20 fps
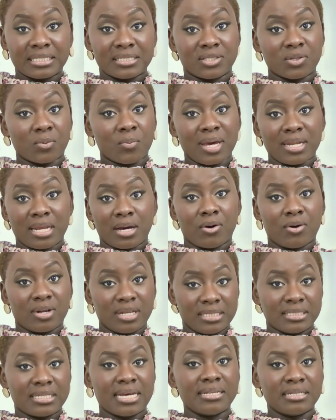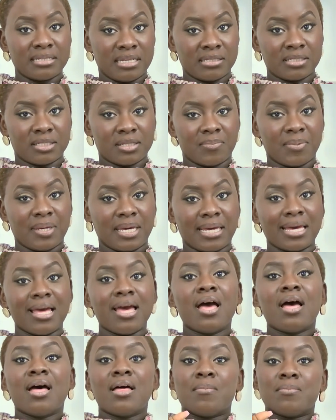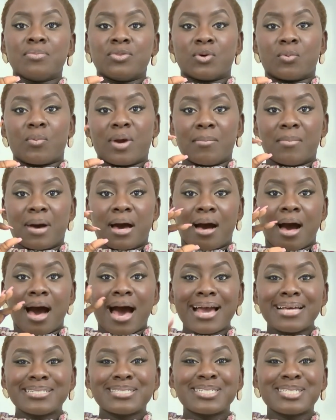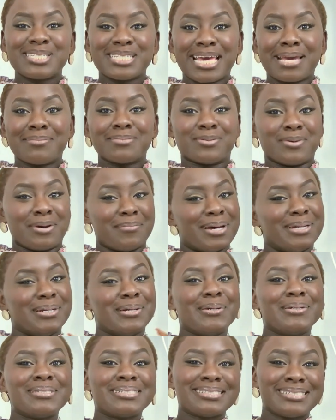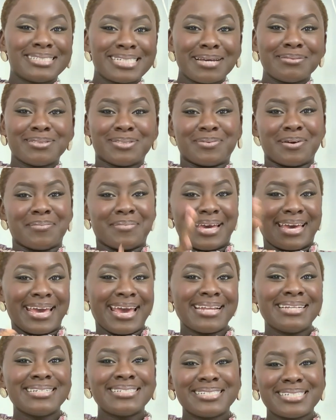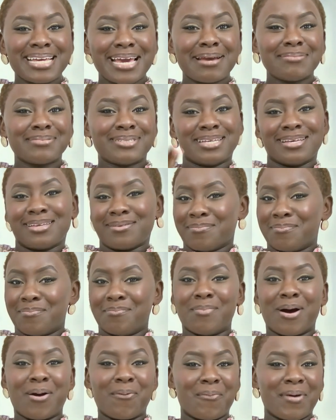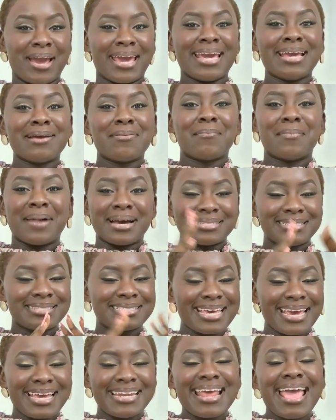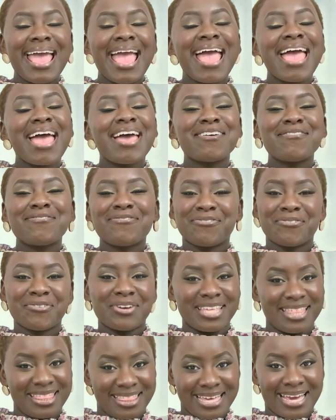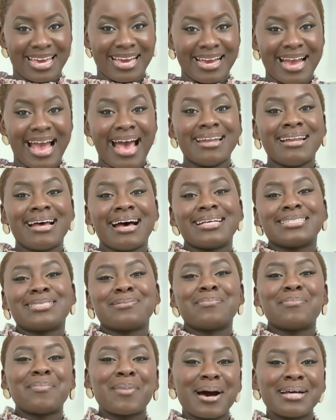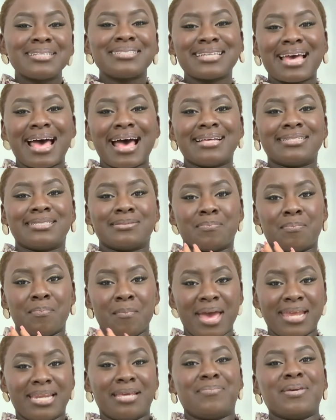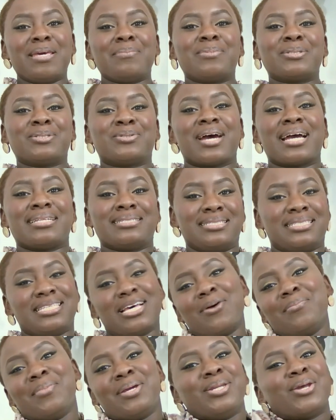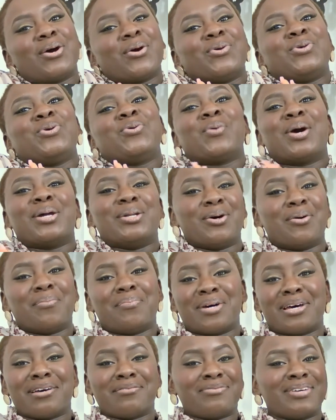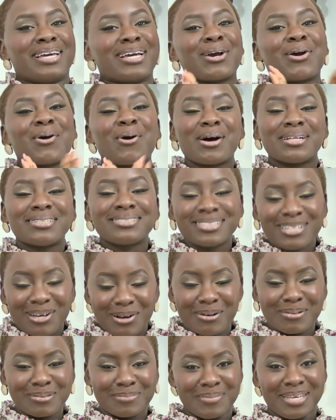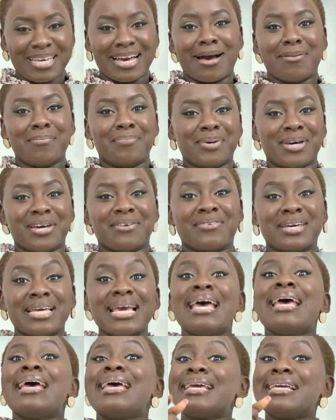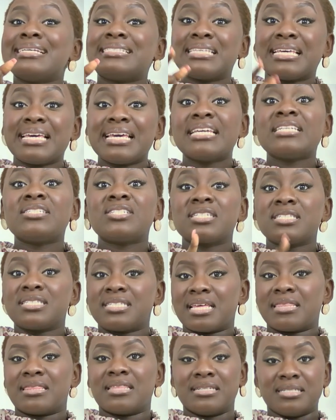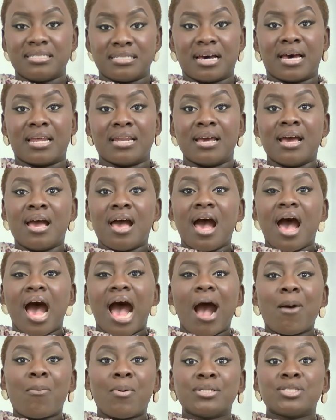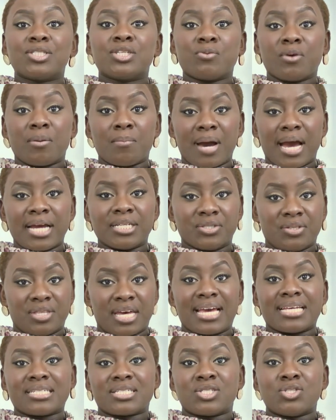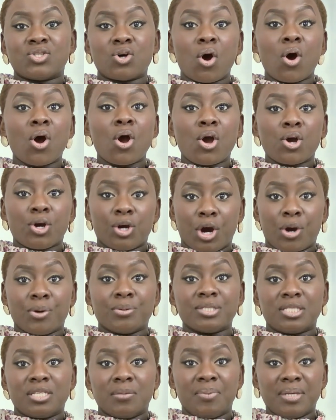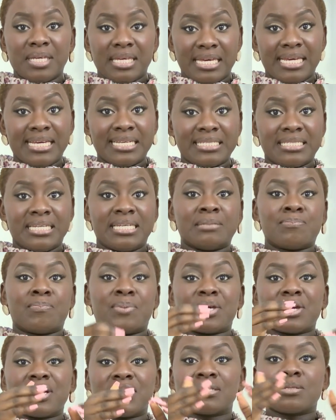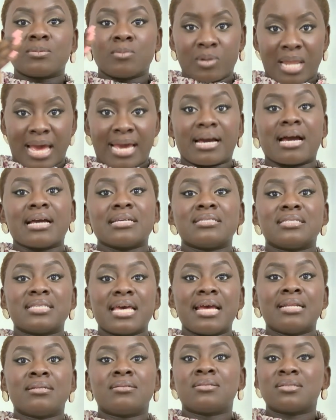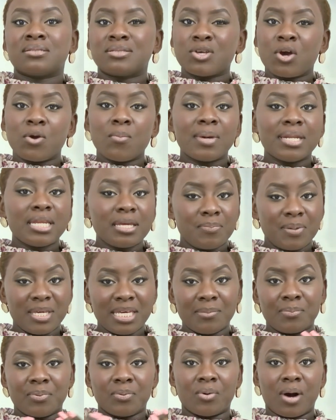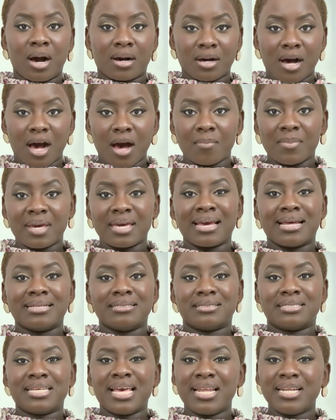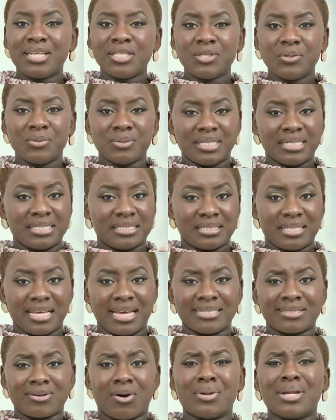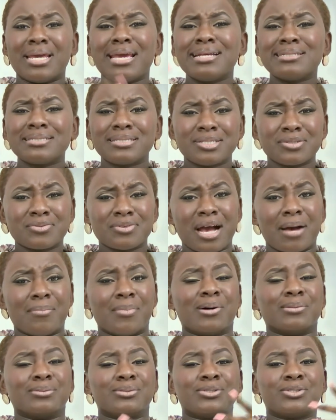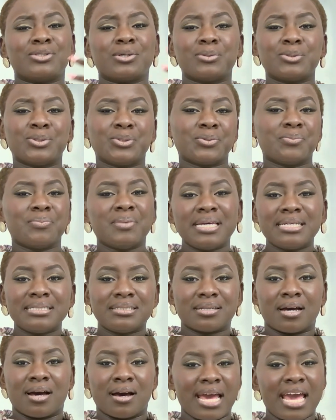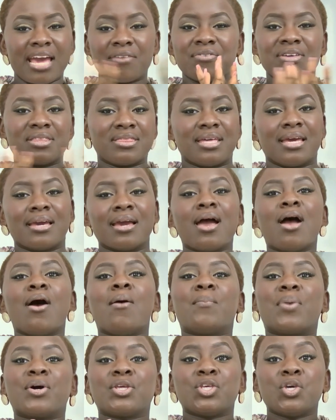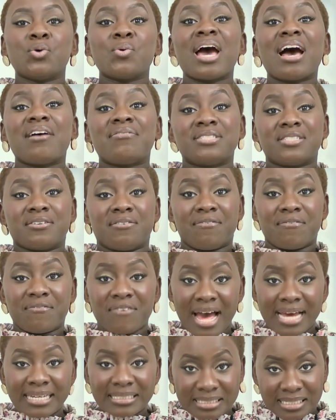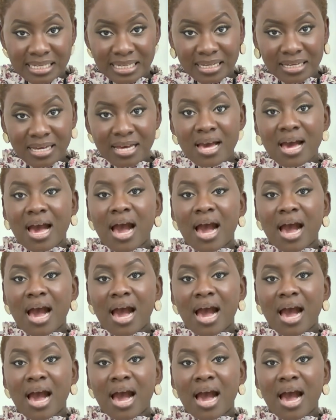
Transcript: It's the way that God intended it to be. The way my eyes are shaped, the way my nose is shaped, the way my head is shaped, my weight, my skin, everything. And as much as many people try to tell me, no, you are not perfect, God told me I'm perfect. It's easier said than done. I want to remind you that it's not going to be easy, because like I said, so many people are coming and telling you these things on Instagram, on social media, everything, but you have to fight it.